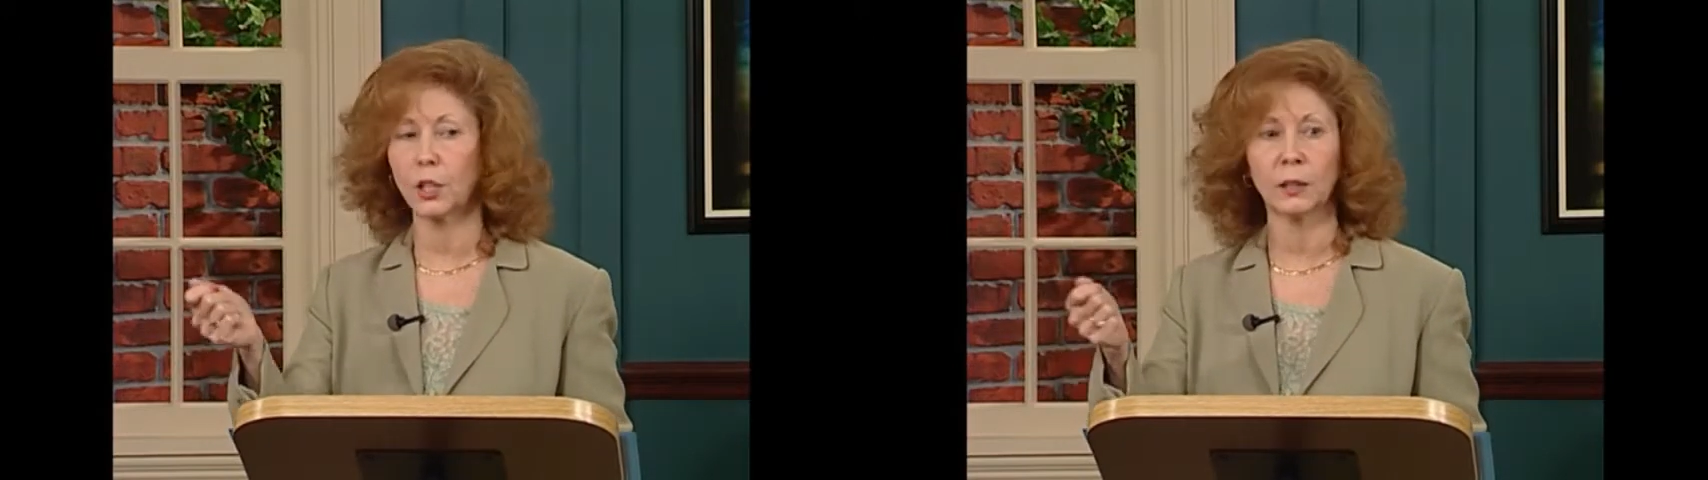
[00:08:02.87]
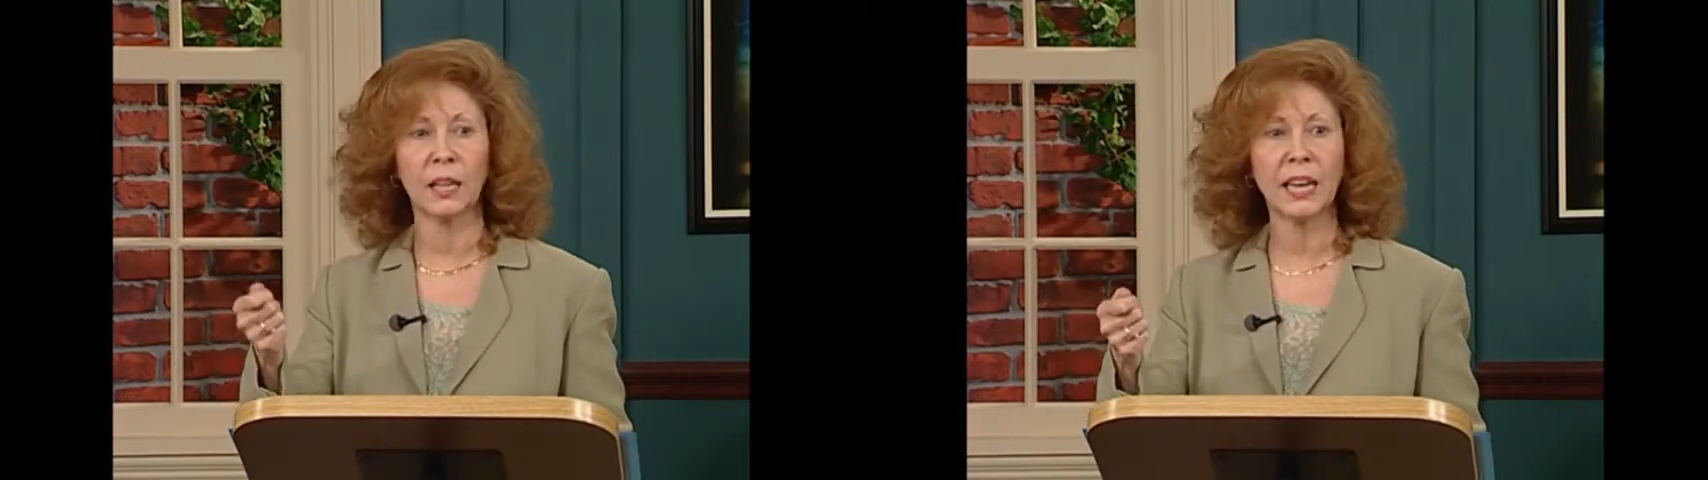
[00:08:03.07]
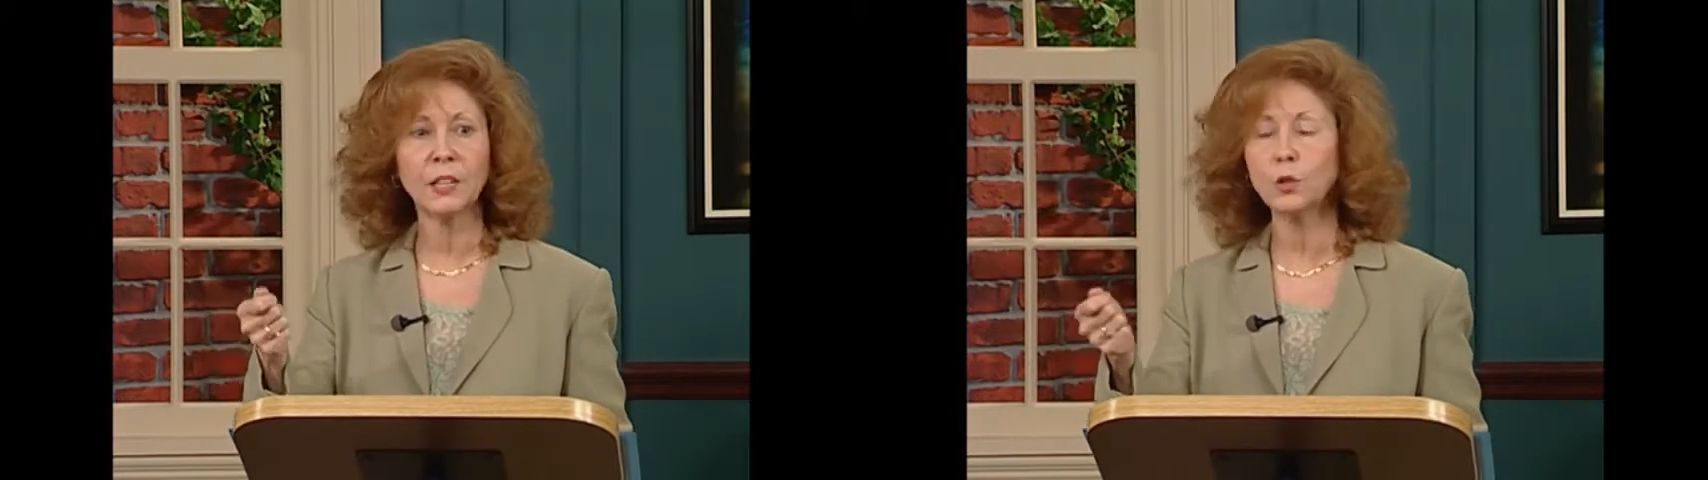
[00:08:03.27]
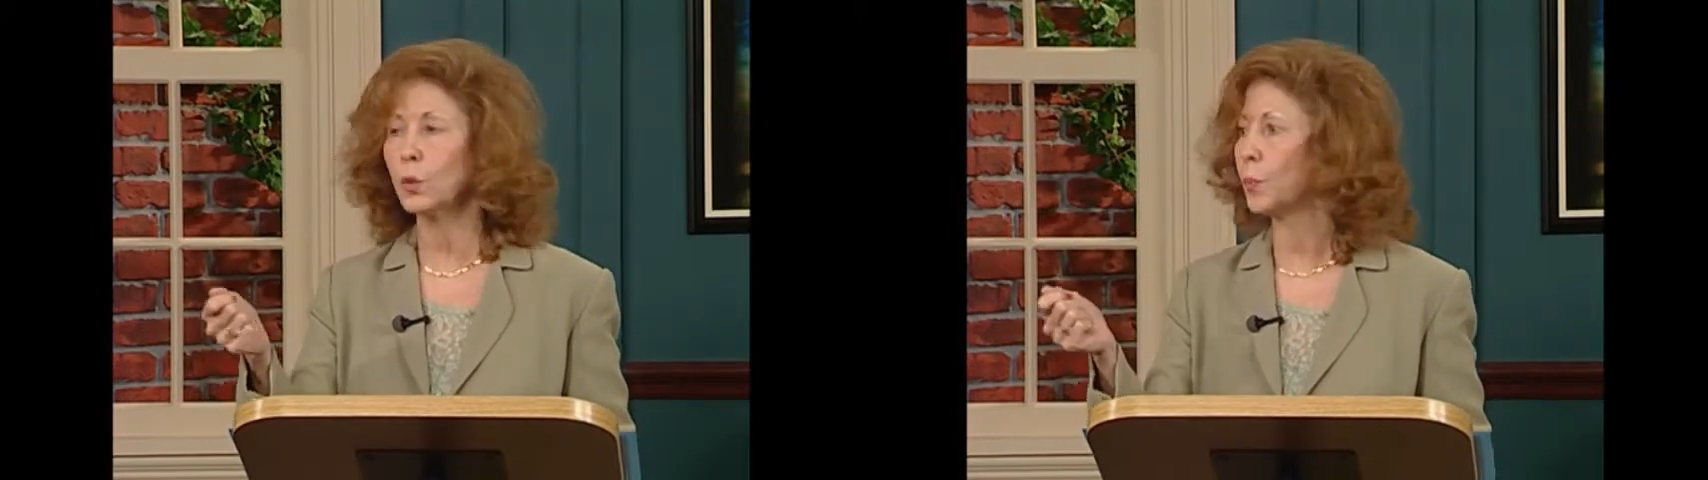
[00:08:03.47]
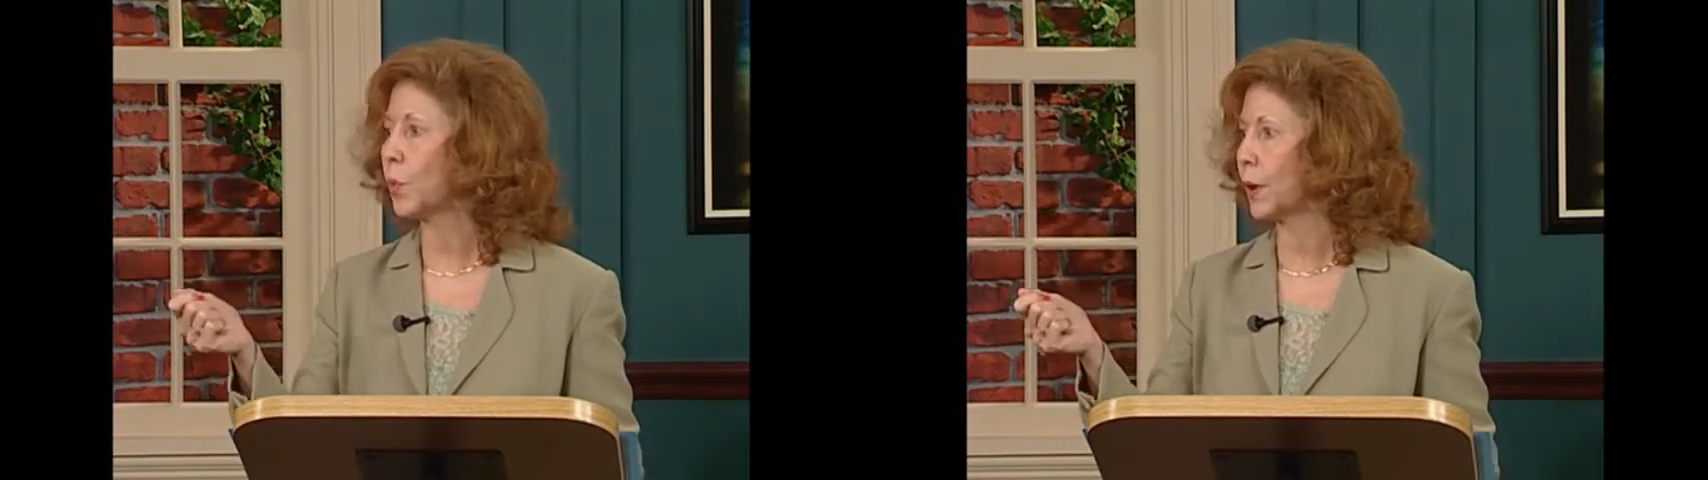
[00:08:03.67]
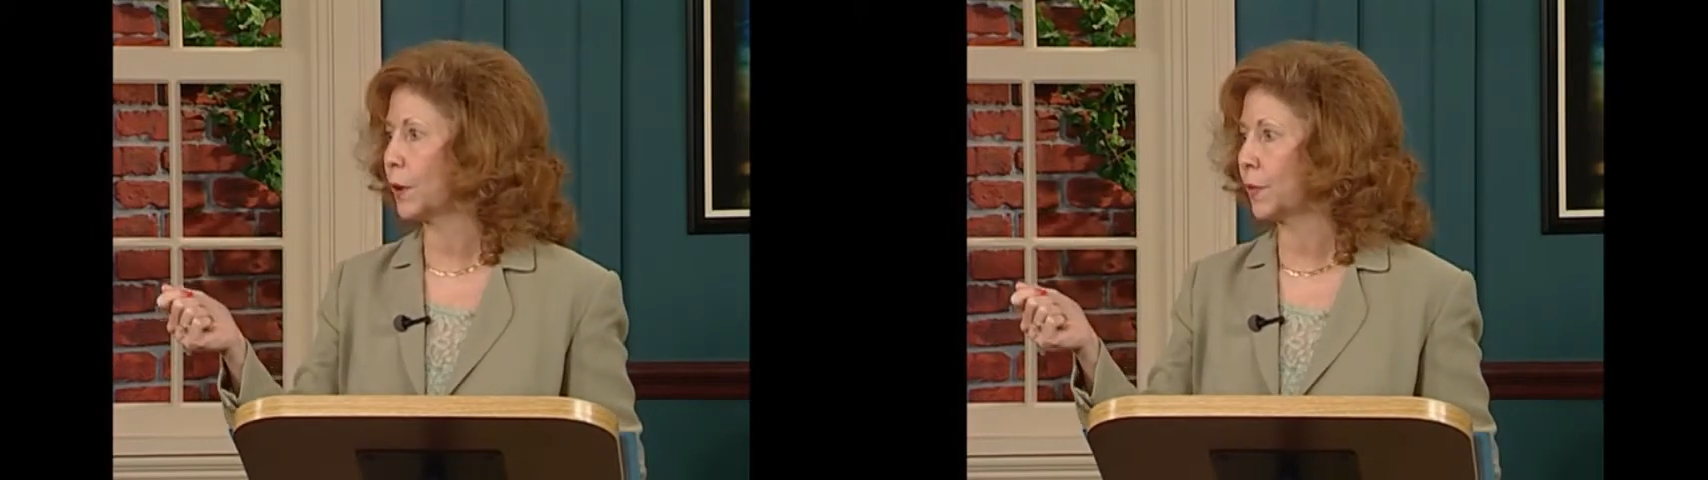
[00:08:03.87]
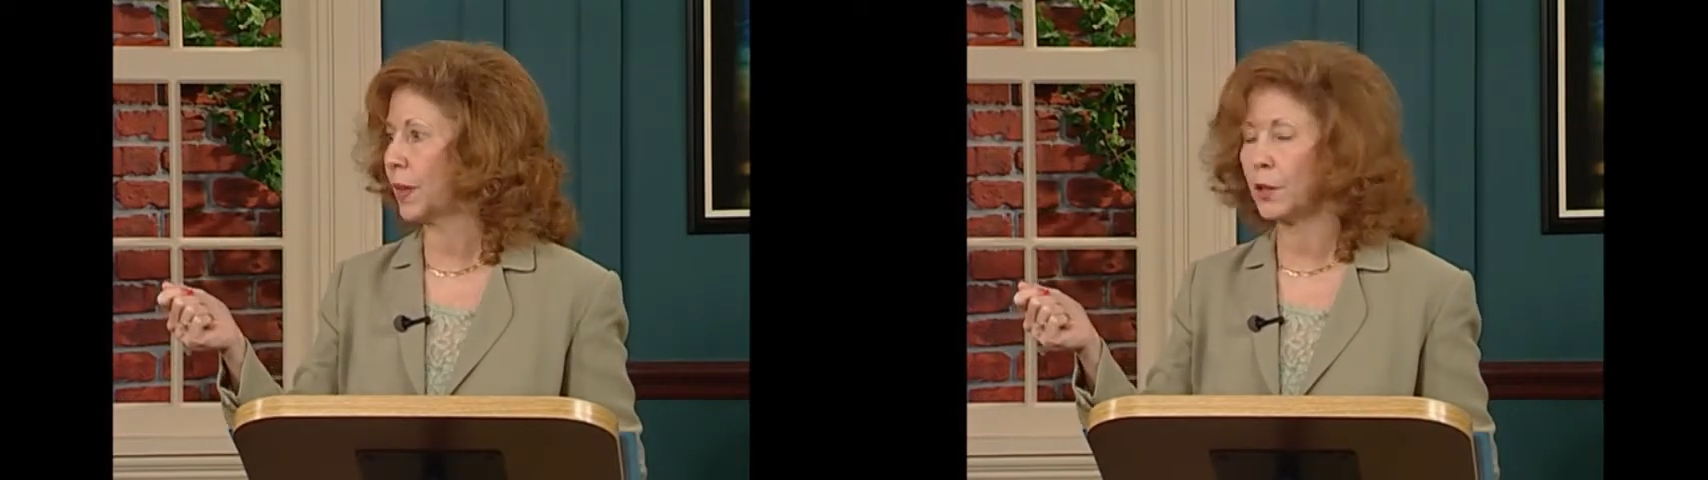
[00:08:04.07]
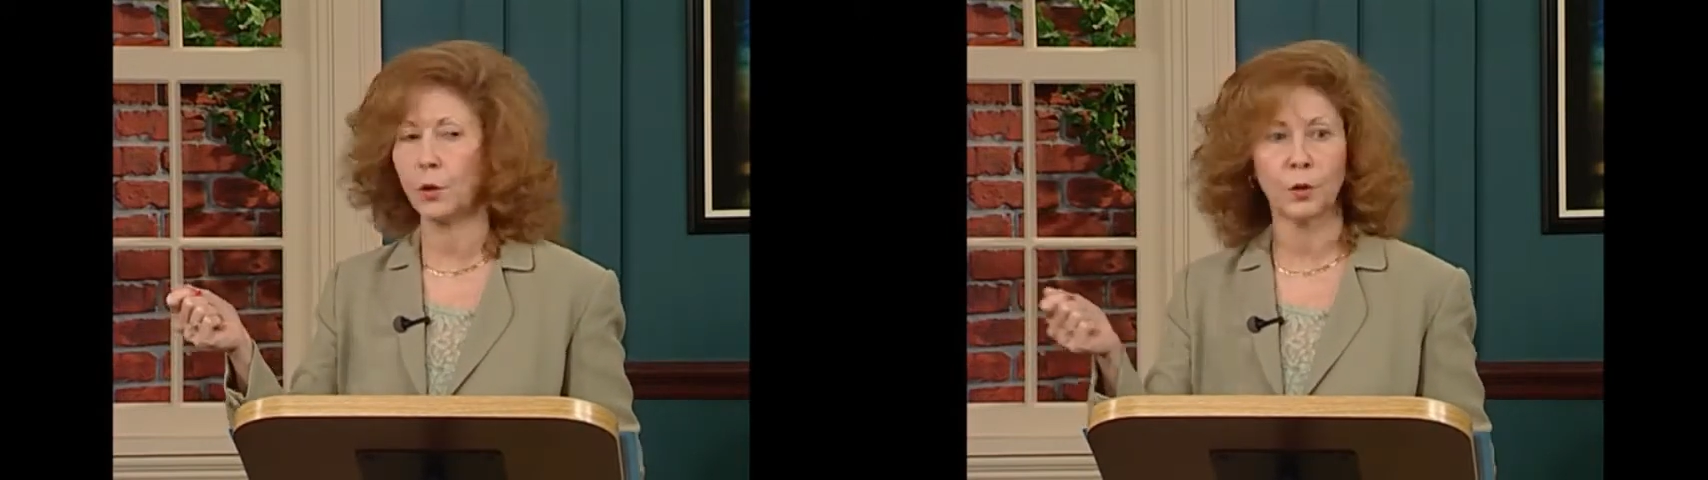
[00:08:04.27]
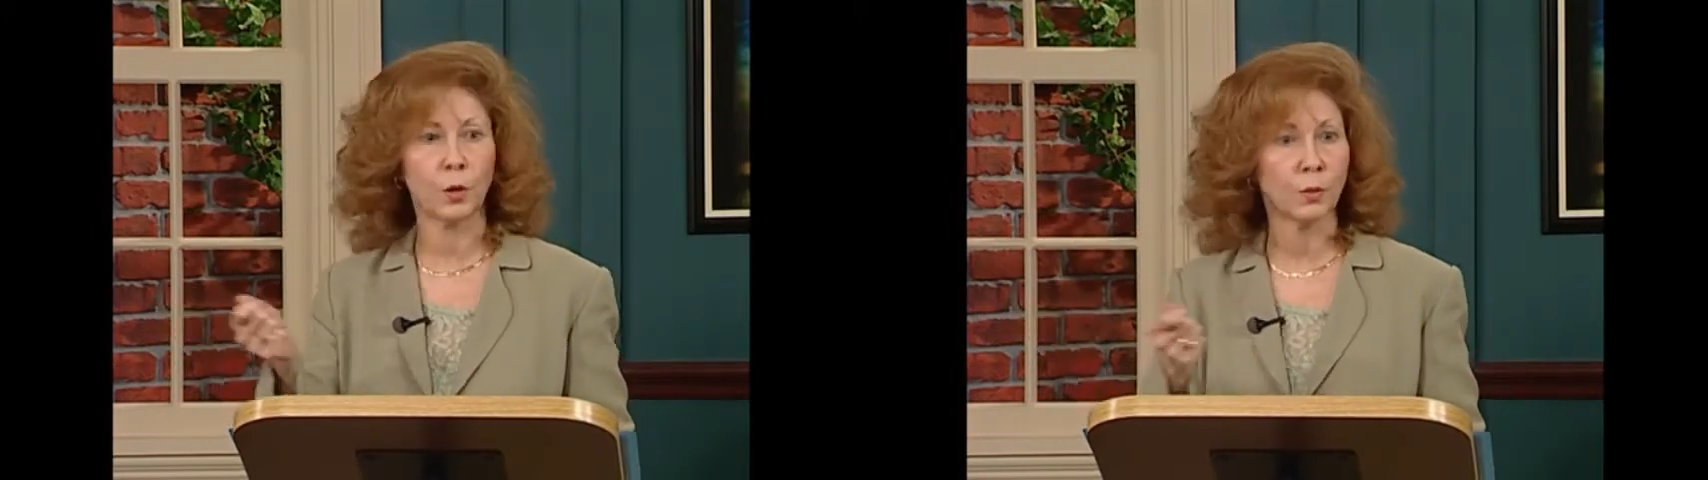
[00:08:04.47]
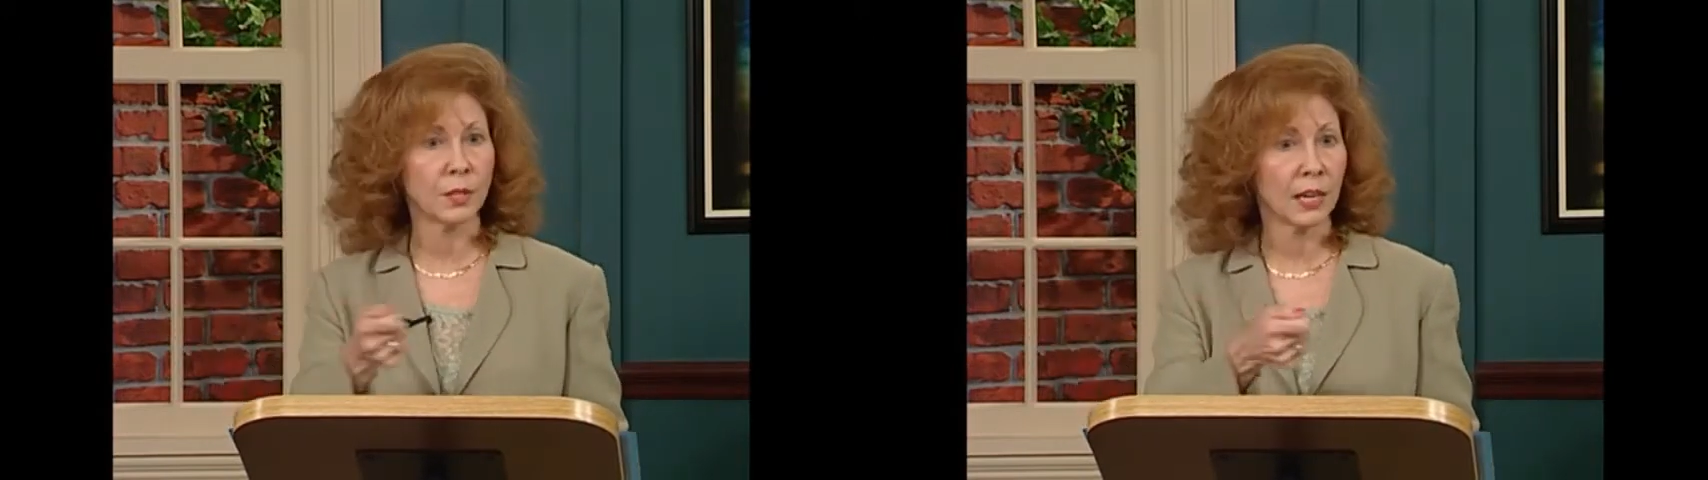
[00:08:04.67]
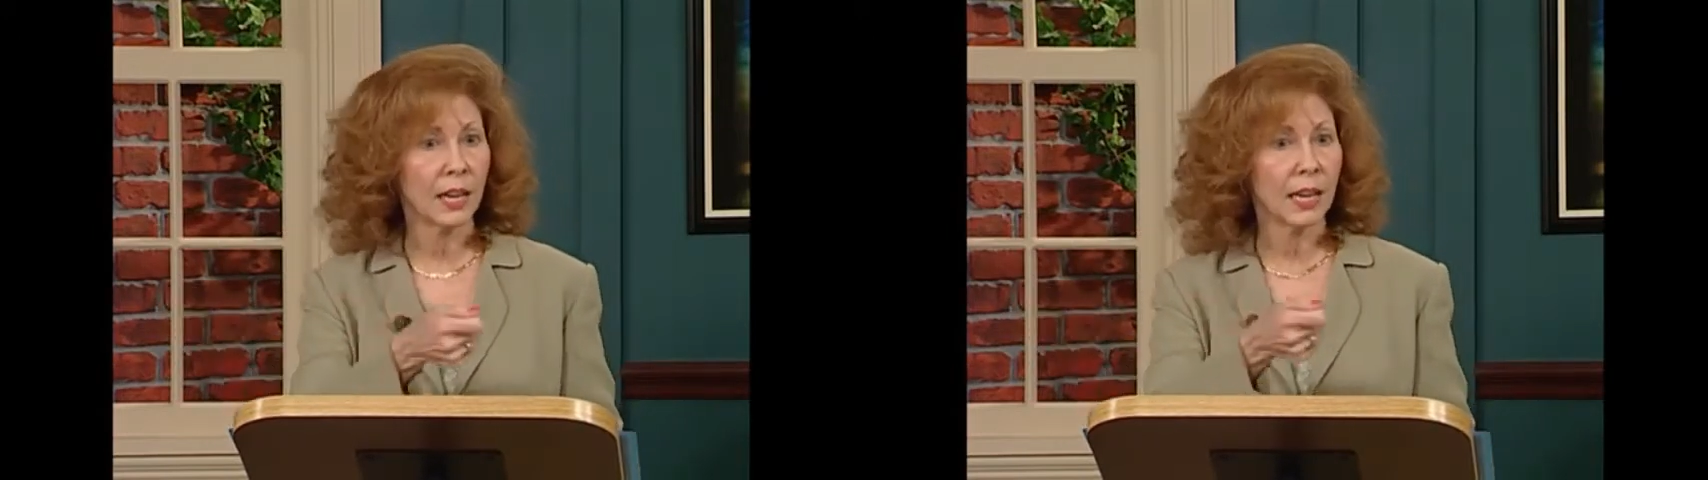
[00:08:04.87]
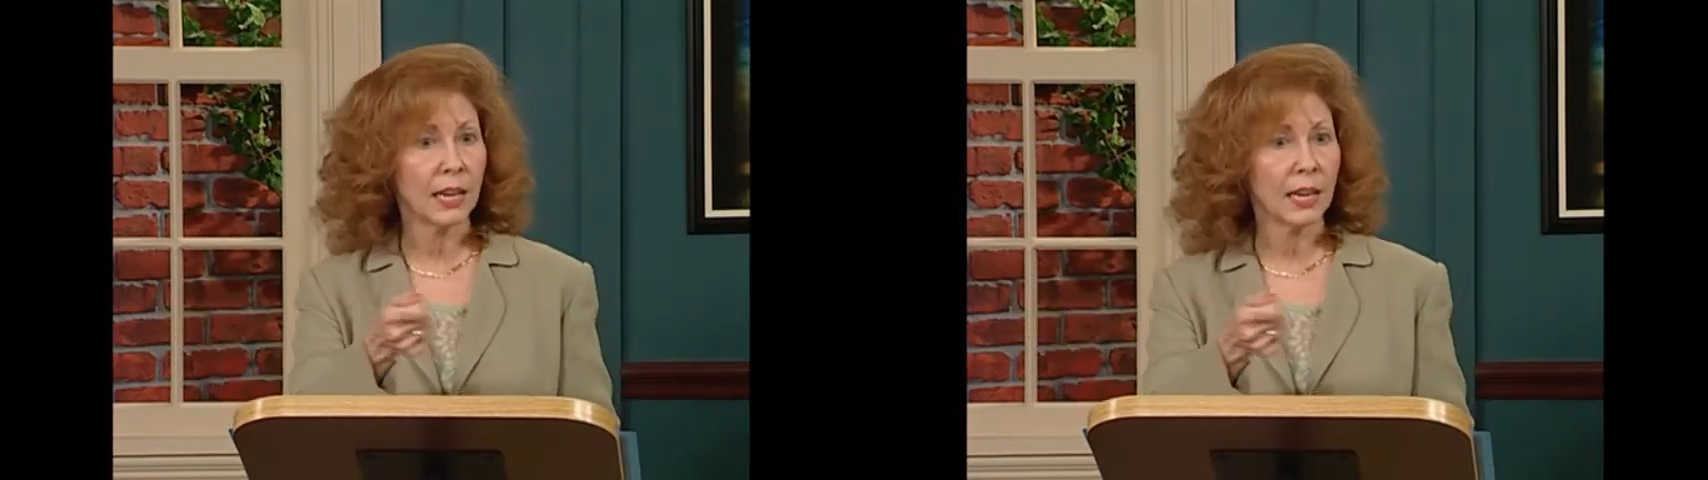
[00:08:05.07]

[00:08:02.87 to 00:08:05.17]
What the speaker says: a laser pointer that you're using